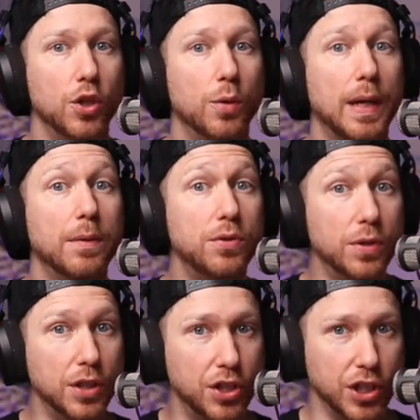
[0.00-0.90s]
You'll be able
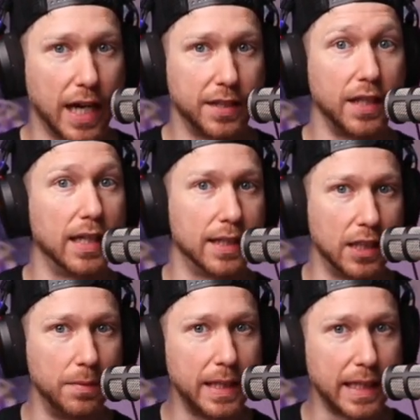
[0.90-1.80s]
to adjust a
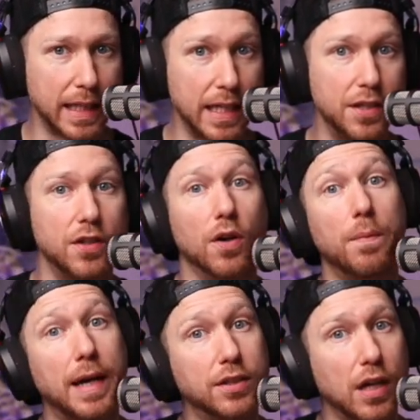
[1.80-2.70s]
little bit easier
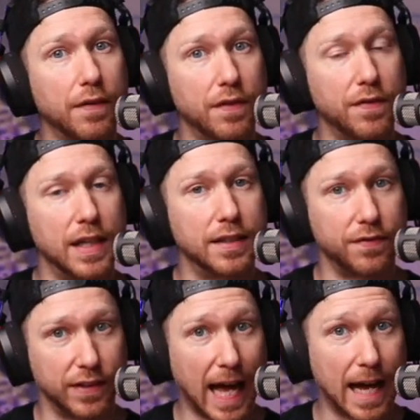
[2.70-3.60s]
based off of this
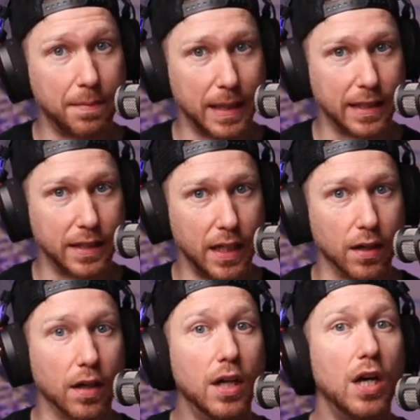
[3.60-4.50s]
flat piece
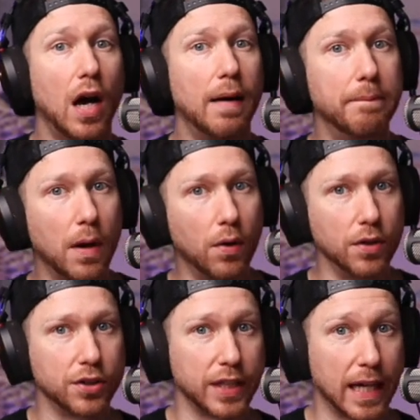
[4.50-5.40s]
here. A
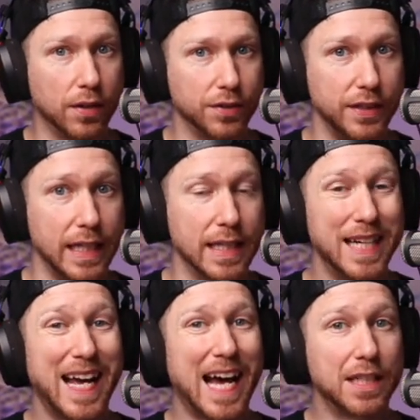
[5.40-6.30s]
motorcycle seat
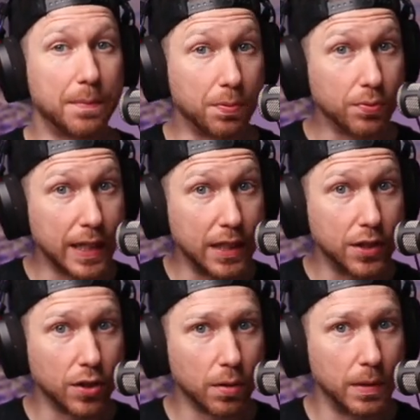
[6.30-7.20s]
has a
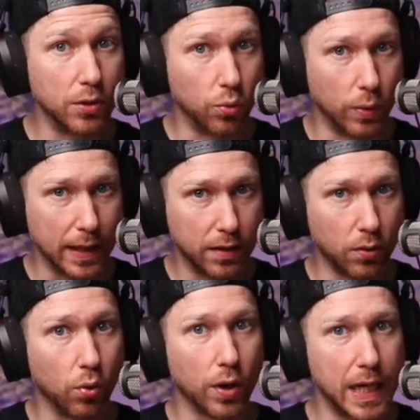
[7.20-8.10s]
predetermined width
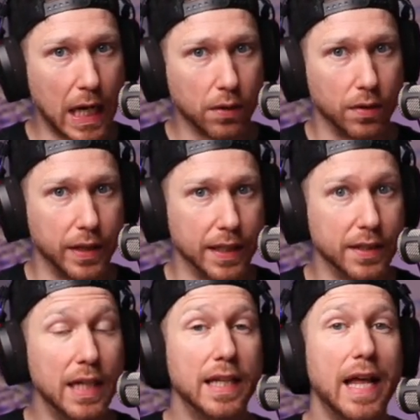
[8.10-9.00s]
or
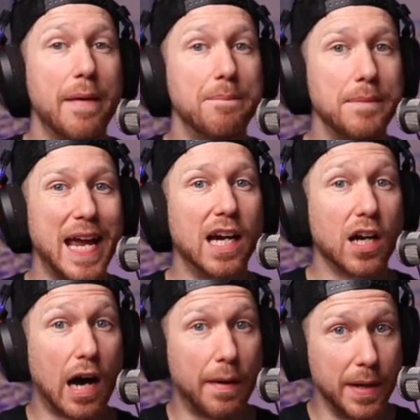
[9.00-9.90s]
narrowness that may
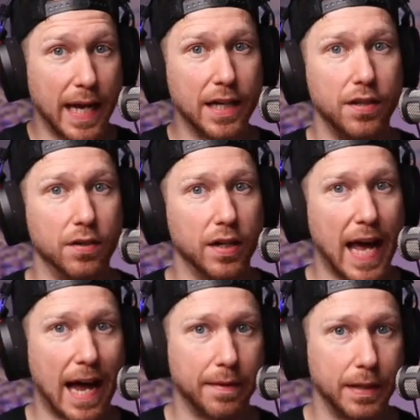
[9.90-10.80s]
accommodate to your
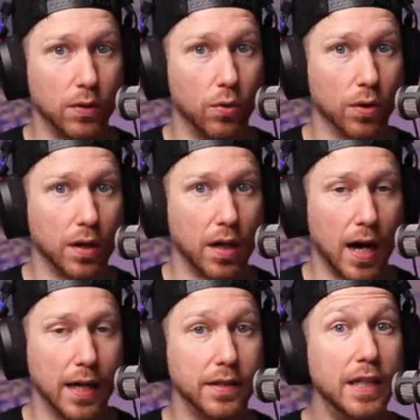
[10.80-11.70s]
anatomy or
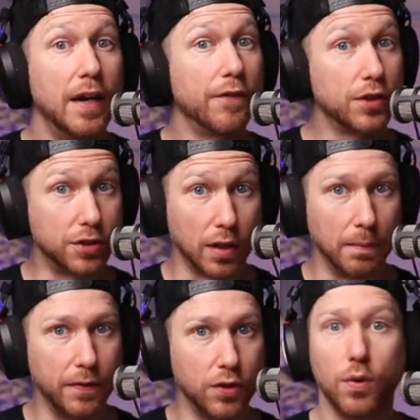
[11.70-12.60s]
not. For
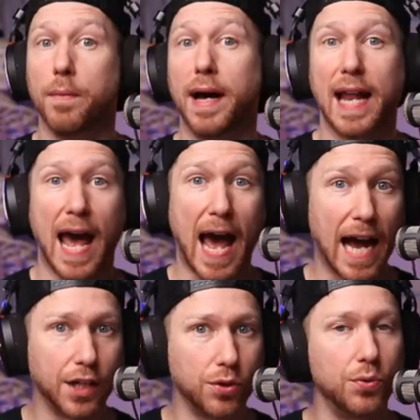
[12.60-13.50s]
some of you, it might
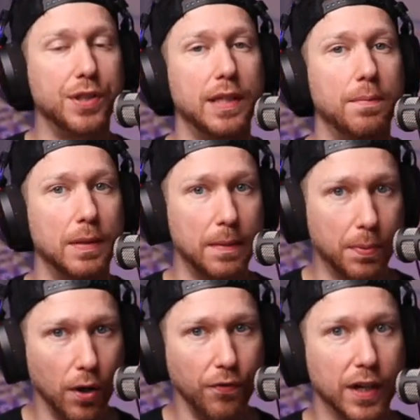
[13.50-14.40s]
actually be
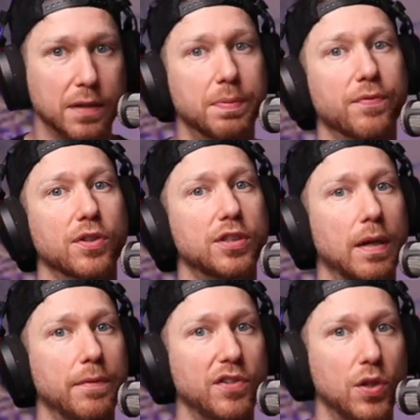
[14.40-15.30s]
perfect, but for
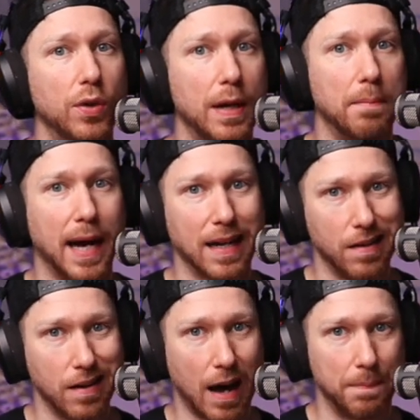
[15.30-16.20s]
some of you, it might
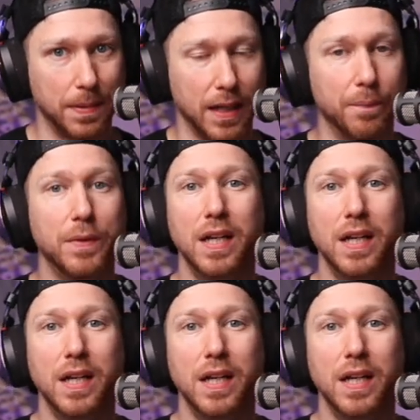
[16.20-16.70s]
not be.